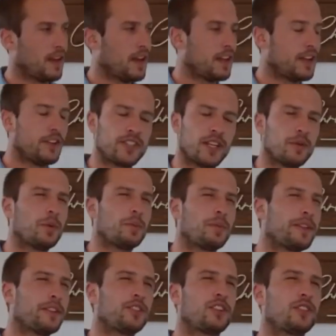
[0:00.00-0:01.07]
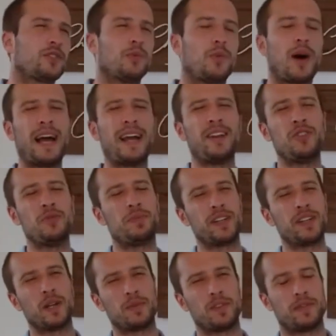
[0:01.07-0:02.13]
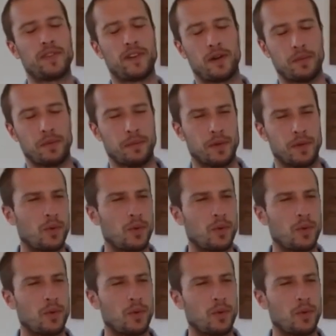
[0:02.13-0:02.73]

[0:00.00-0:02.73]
You say, well, Brother Justin, why do you bring up the firmament?